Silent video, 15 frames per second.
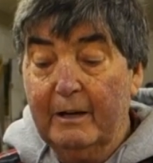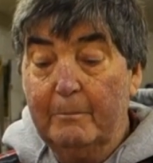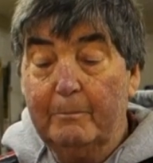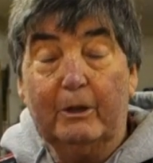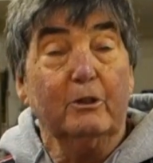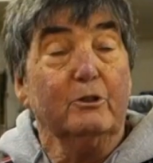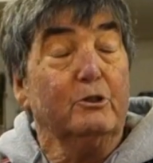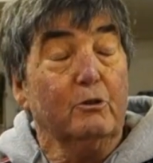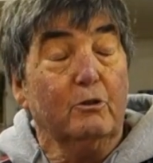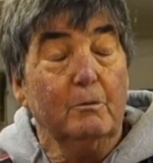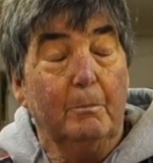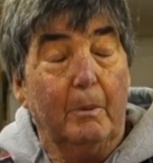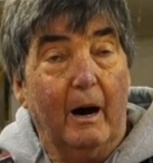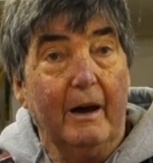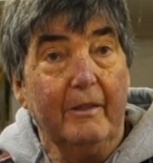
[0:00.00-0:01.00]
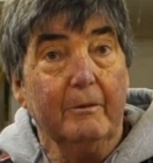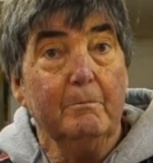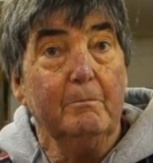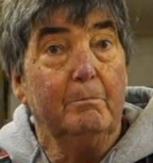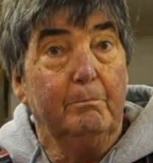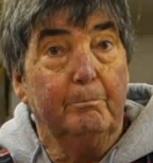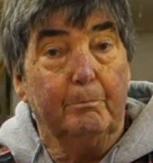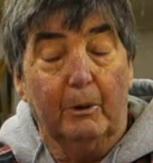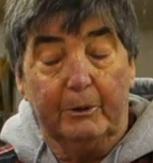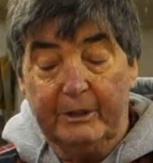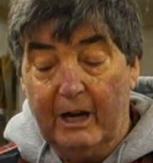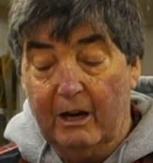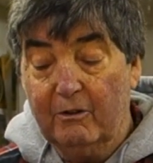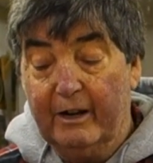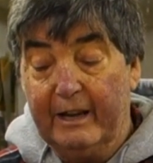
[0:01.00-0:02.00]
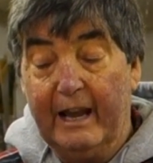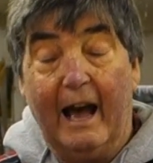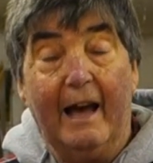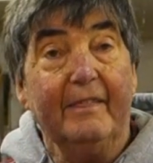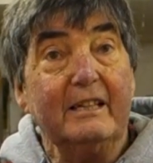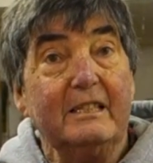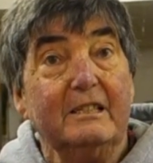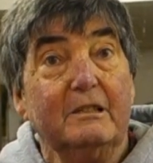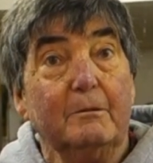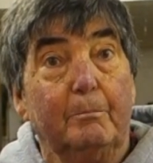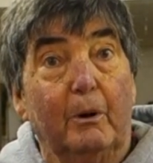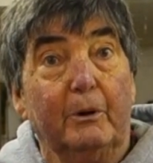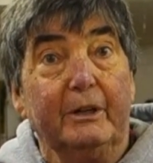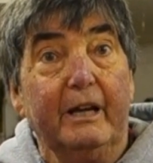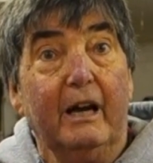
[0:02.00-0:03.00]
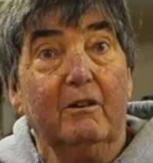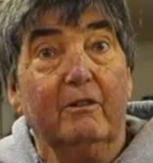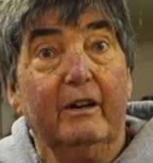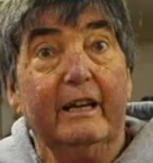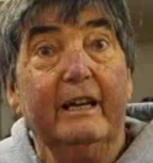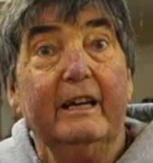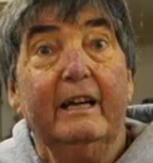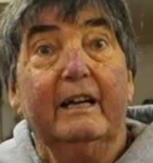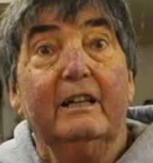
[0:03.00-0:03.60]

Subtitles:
because you can buy them body only, and this is a body only